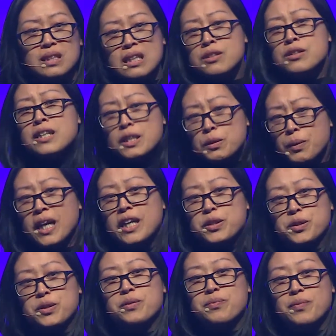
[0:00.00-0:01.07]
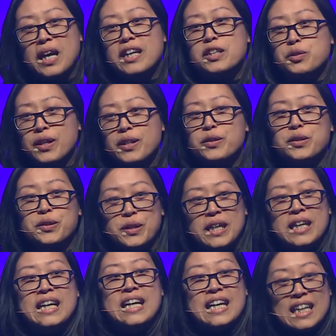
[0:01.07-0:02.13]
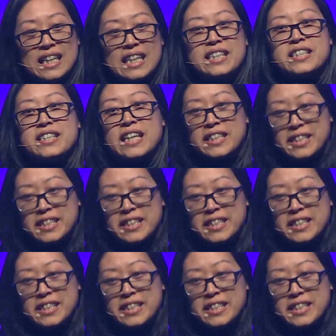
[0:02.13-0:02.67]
So that's what I do. I try to, let's say,